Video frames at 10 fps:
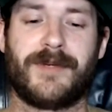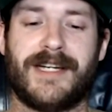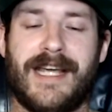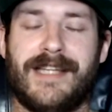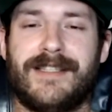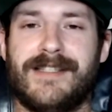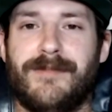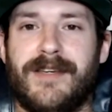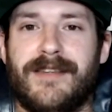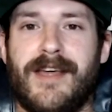we got Anthony
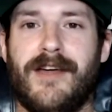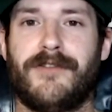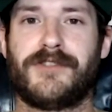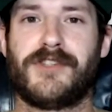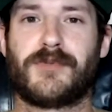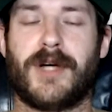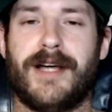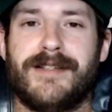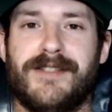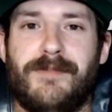Smith versus
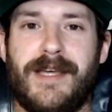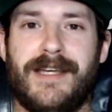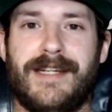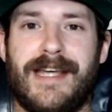Ryan Spann.